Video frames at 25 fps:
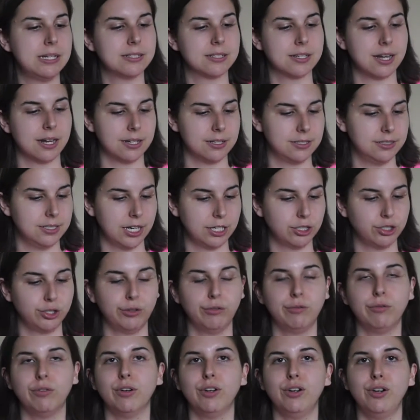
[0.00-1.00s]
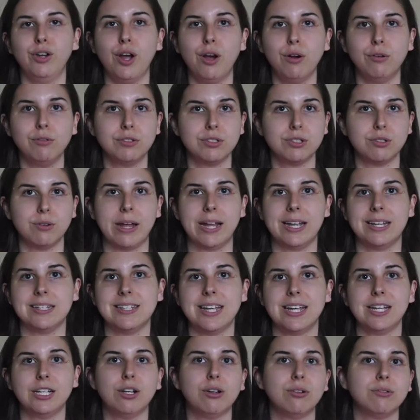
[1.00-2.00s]
It's got a section for notes, so I can
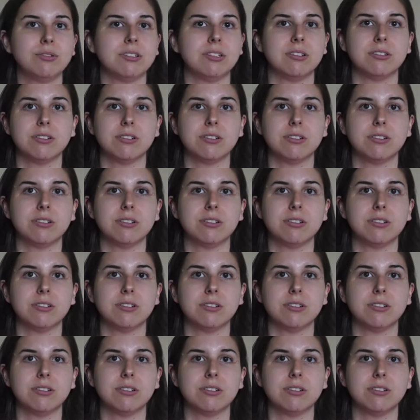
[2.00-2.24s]
take notes